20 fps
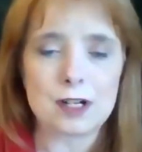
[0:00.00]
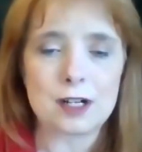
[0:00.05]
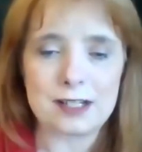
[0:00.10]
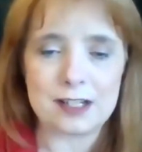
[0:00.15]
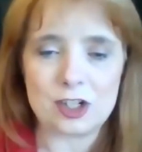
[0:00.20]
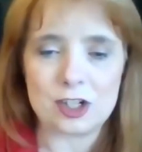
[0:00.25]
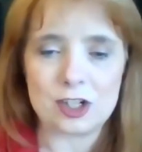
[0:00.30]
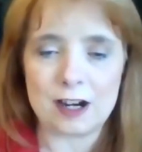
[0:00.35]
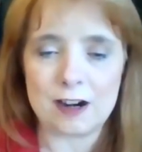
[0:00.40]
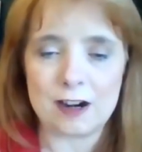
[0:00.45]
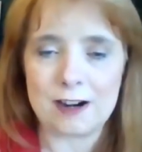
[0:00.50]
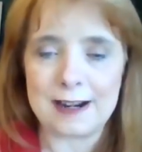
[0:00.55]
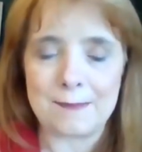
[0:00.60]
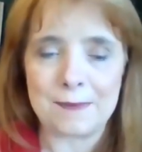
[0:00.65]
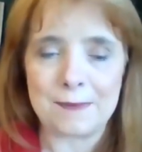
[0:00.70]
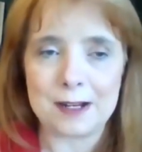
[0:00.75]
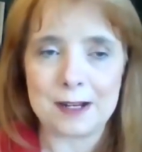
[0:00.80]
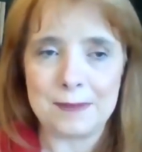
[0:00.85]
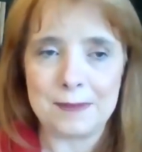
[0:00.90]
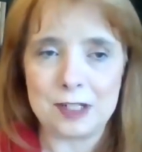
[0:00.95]
to share and I'm
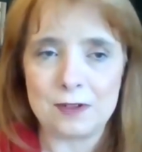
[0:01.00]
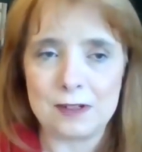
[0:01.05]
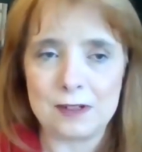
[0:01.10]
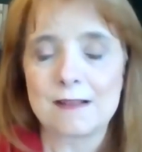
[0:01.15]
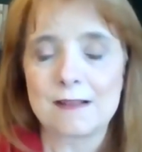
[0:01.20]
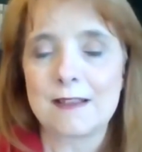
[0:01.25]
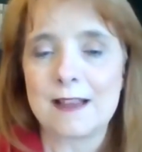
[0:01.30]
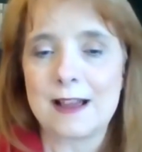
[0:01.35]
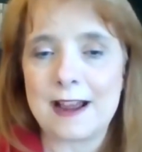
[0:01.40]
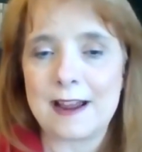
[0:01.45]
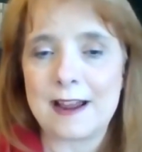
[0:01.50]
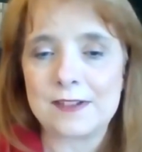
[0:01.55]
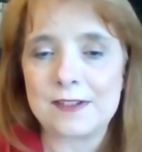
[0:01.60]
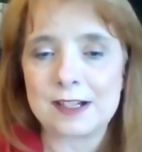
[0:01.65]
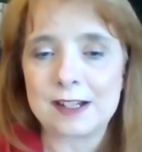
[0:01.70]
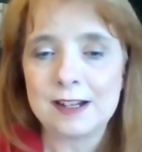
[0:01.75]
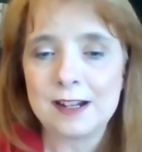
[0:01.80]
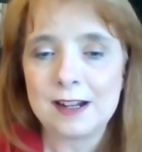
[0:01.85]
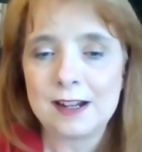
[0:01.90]
going to be doing lives